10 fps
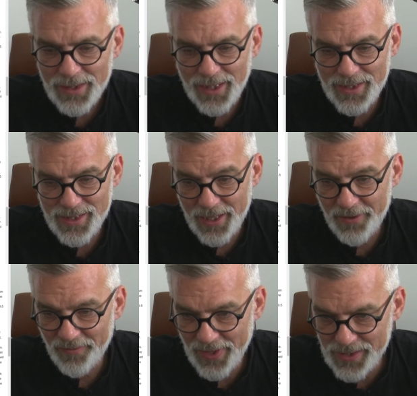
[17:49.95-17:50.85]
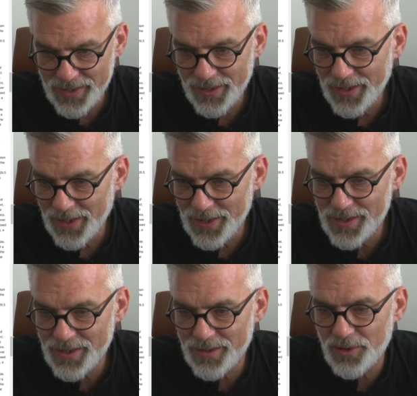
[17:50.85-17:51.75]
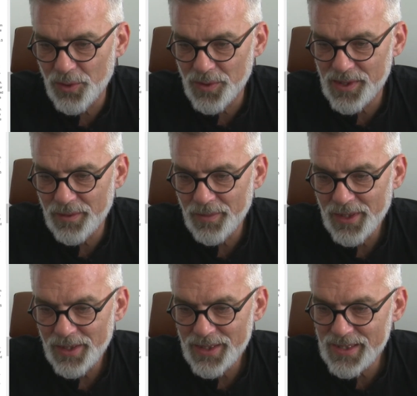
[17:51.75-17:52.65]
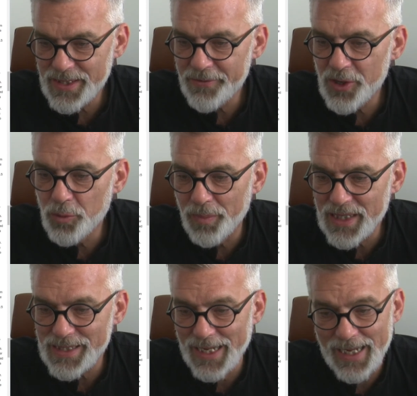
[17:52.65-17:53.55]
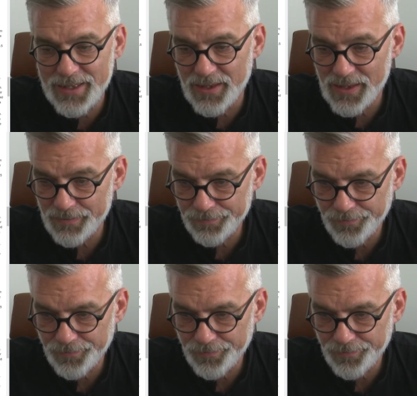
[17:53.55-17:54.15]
as their inventor, Hillis, calls them, serial bit adders.